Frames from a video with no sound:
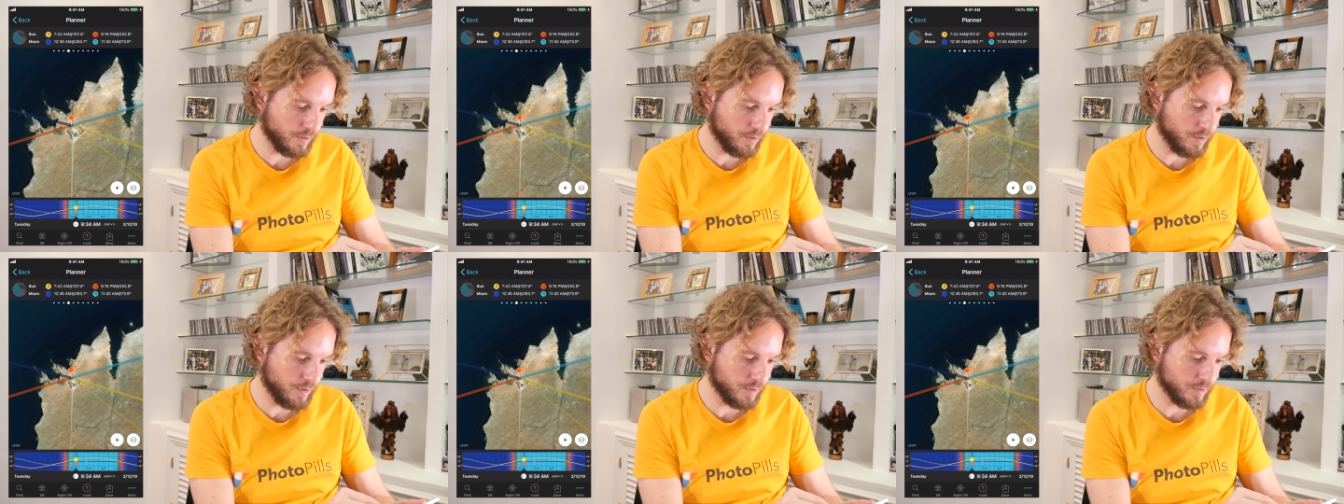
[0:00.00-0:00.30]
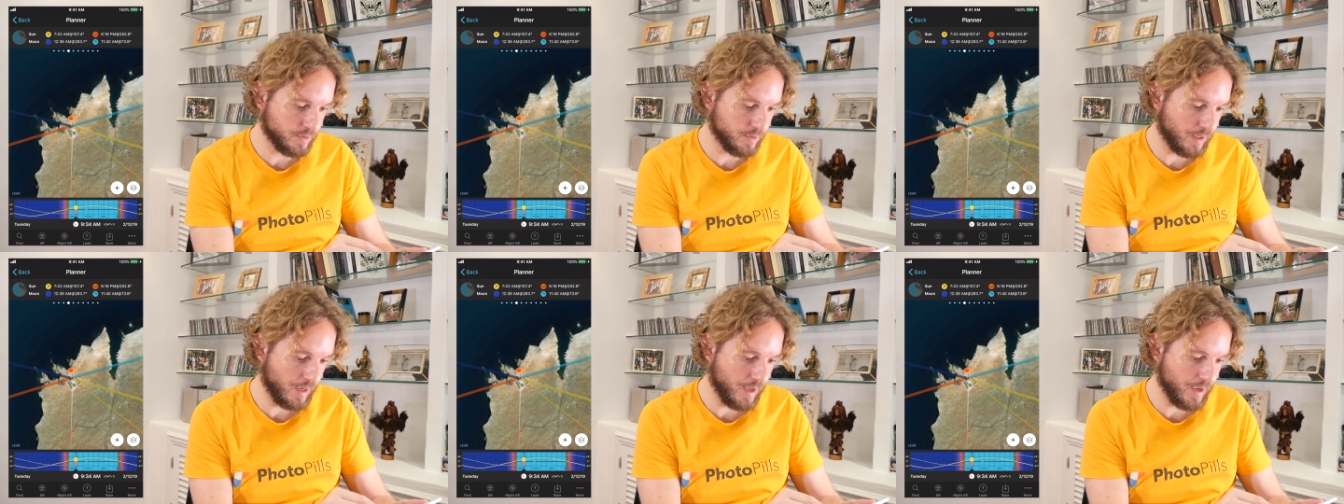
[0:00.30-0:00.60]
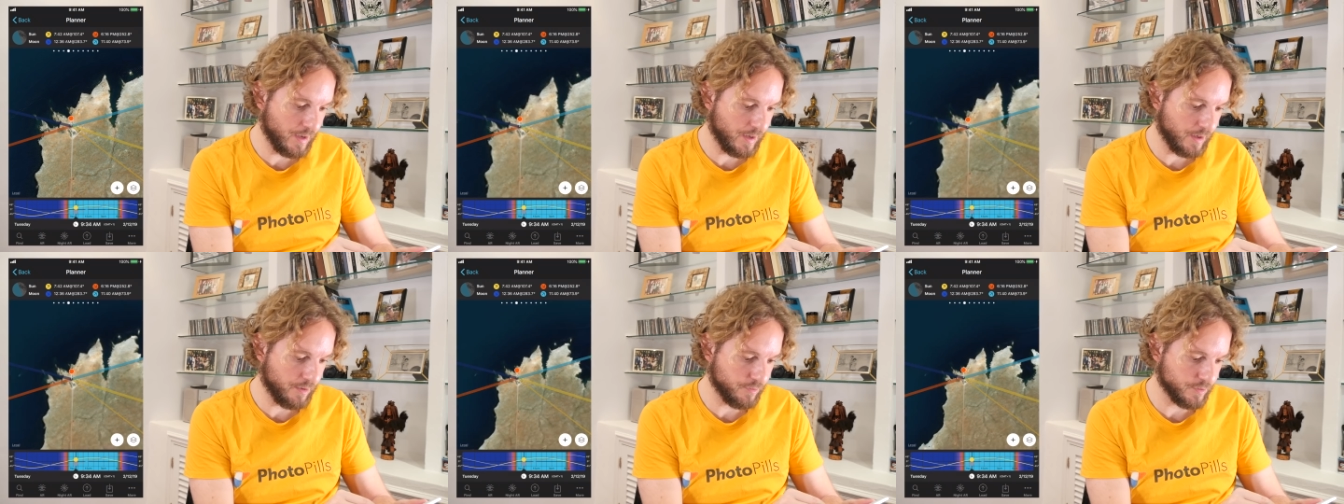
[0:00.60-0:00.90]
on the
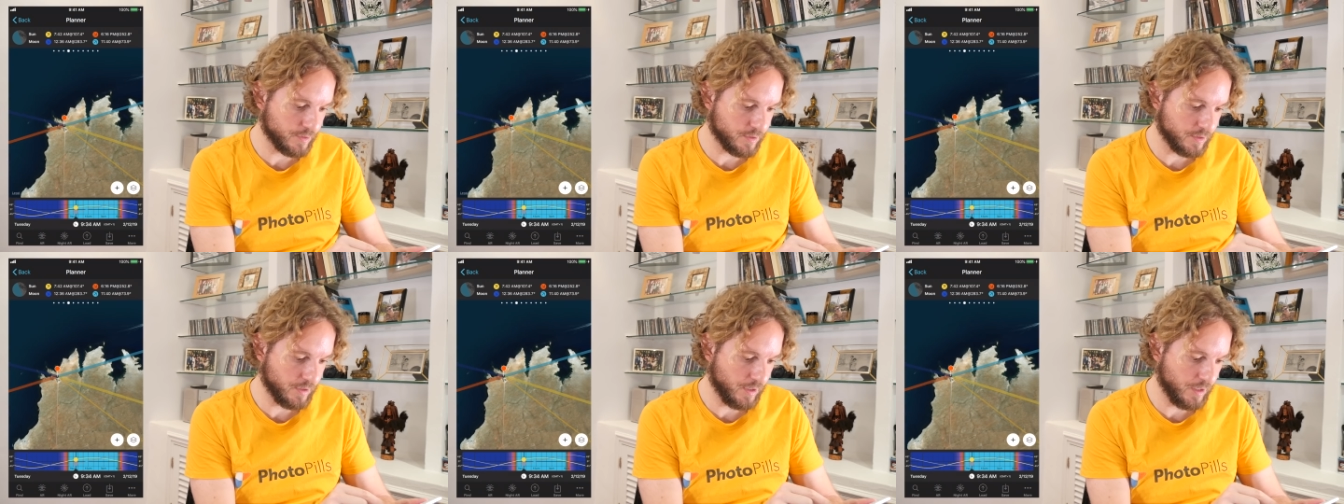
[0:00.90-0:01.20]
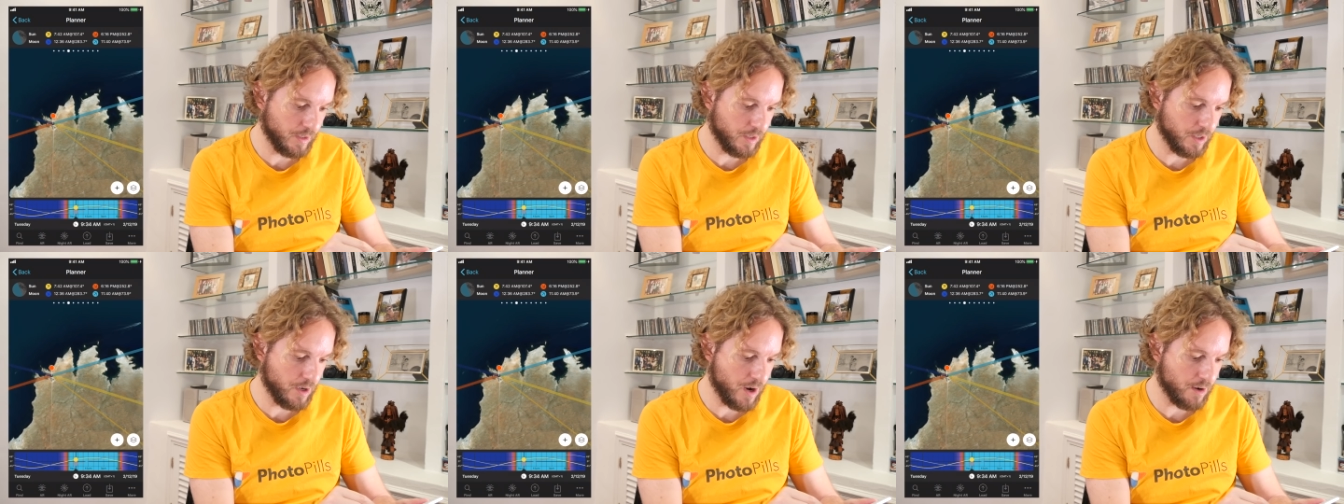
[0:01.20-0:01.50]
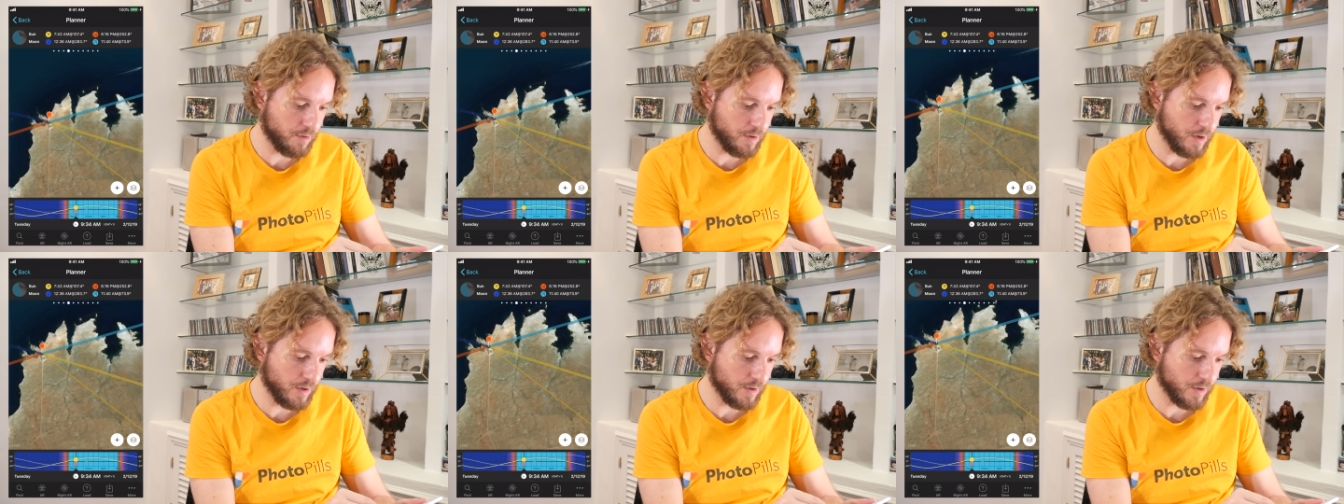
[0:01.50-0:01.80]
lighthouse in the
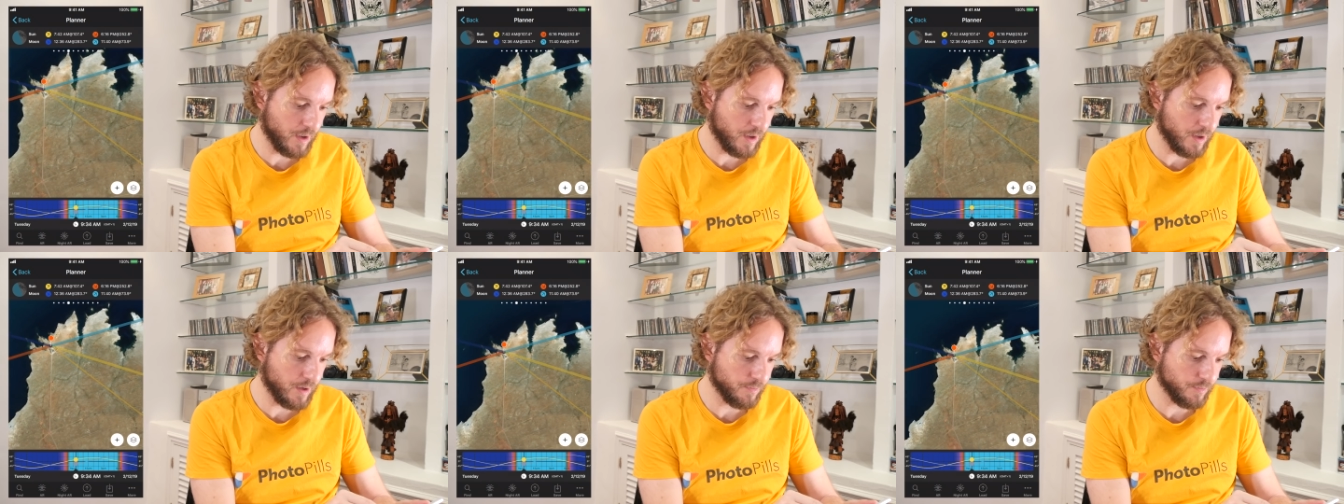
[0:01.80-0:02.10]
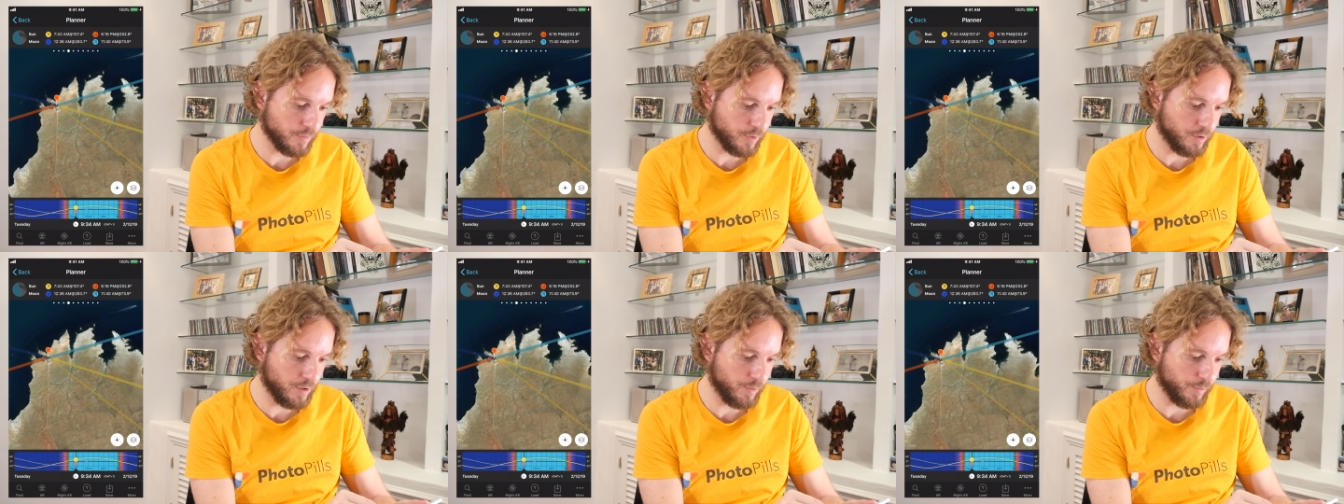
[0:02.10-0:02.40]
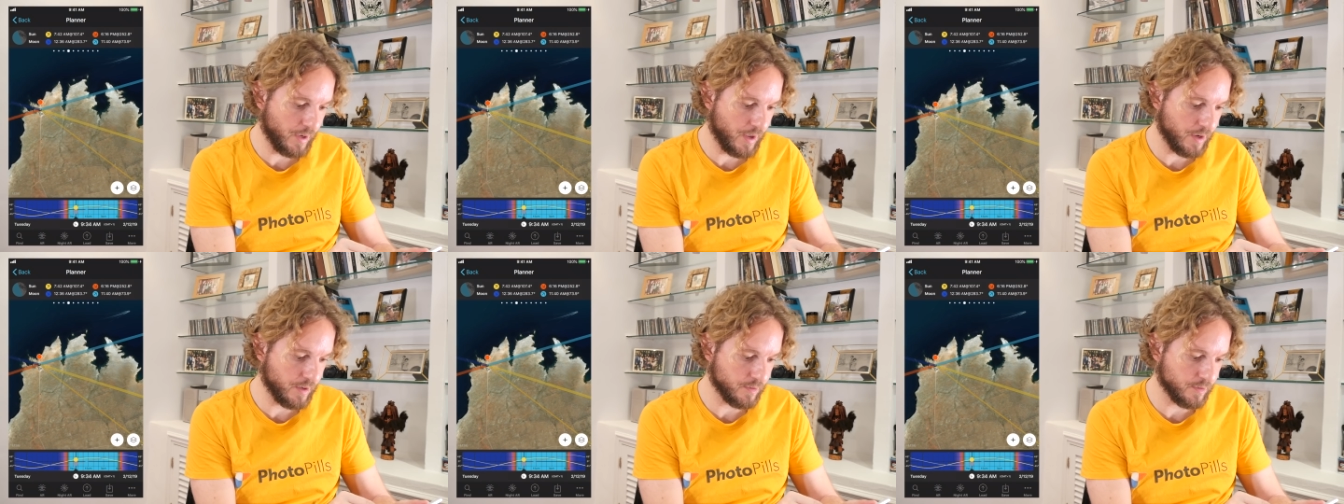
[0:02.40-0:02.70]
area I'm gonna
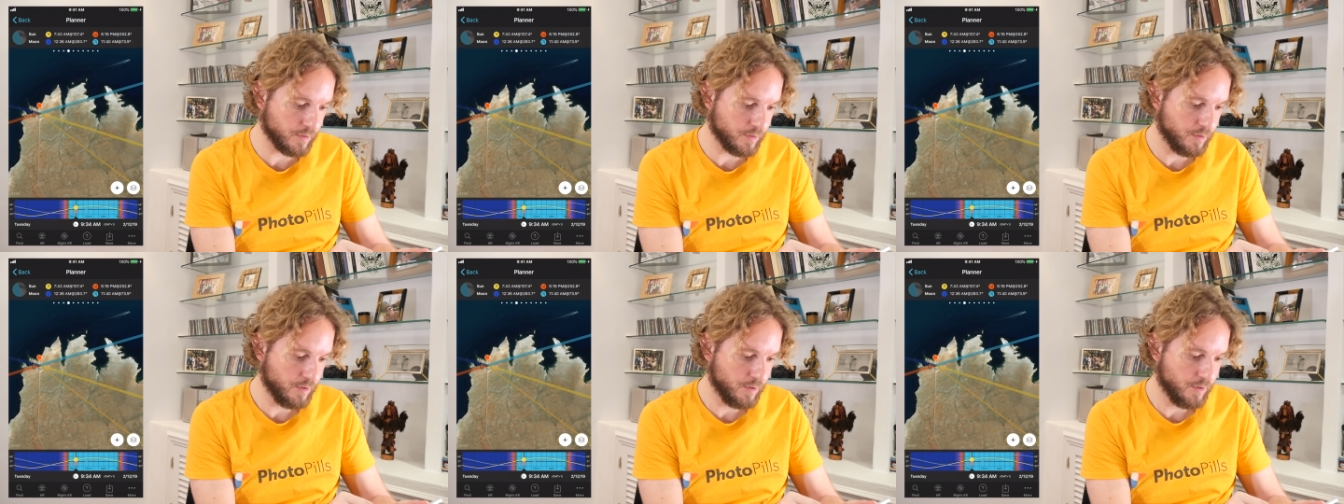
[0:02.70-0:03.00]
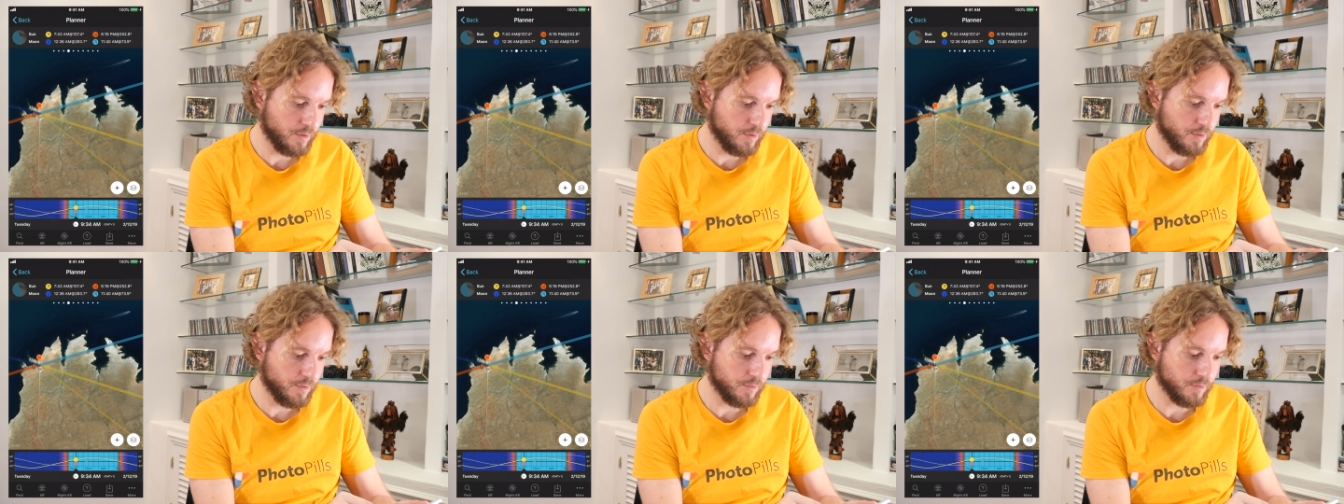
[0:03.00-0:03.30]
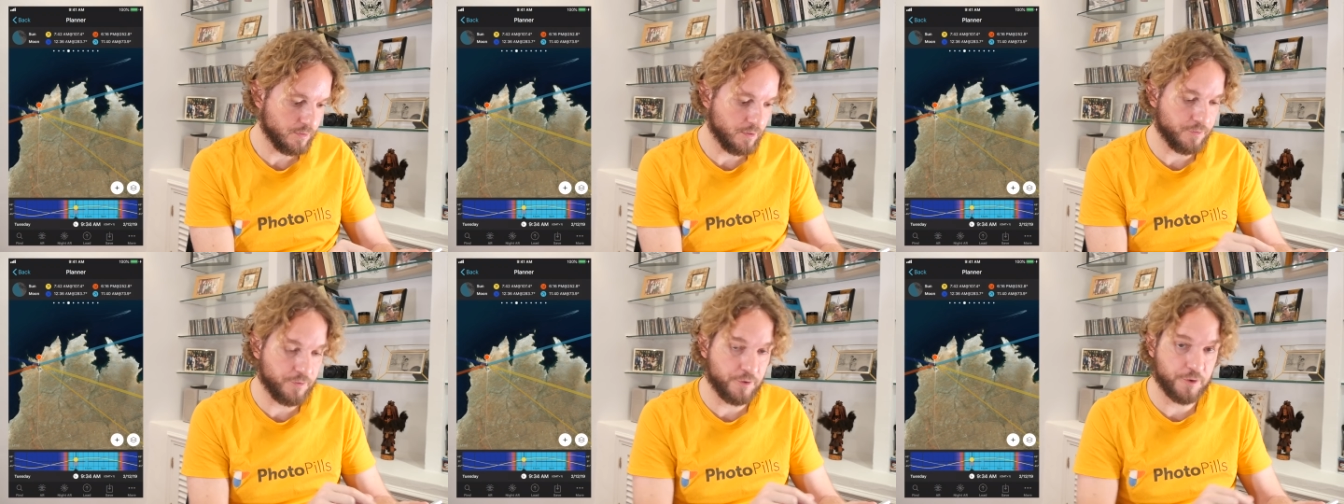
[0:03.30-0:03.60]
plan
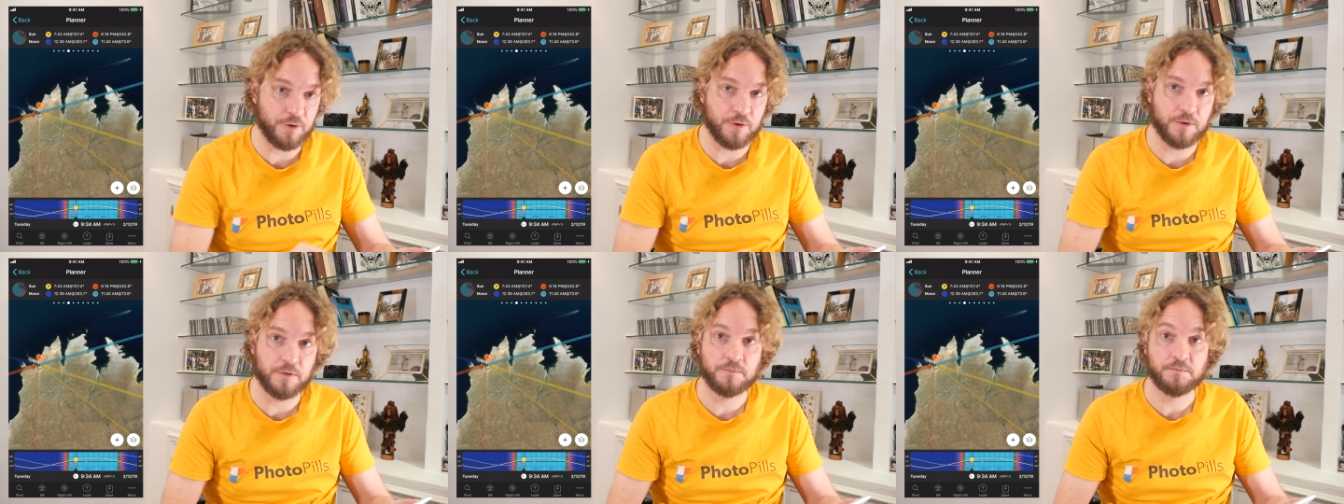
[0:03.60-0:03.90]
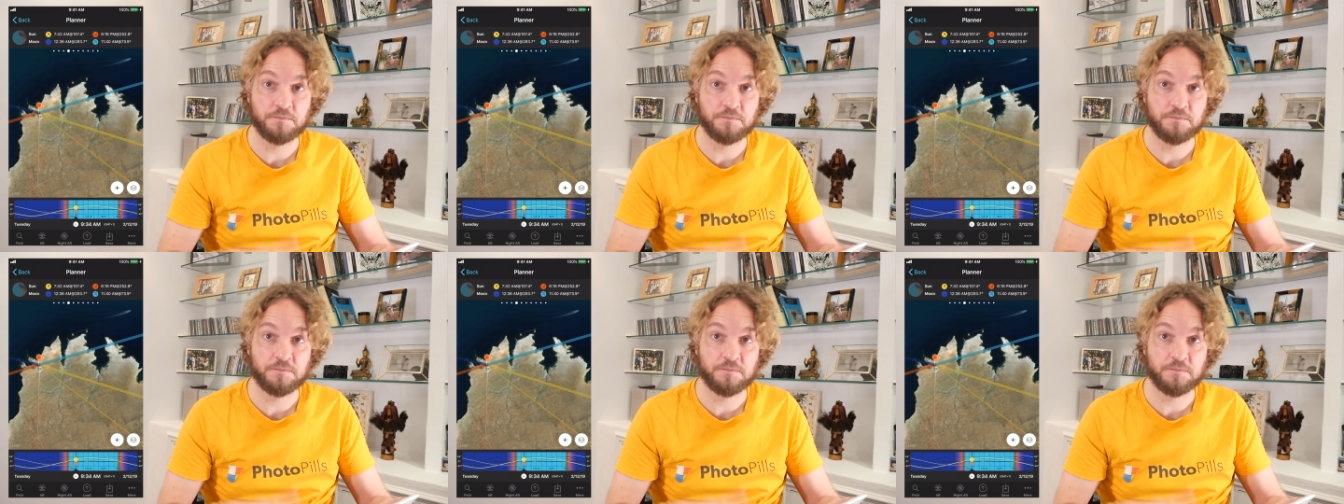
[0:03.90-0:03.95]
the photo.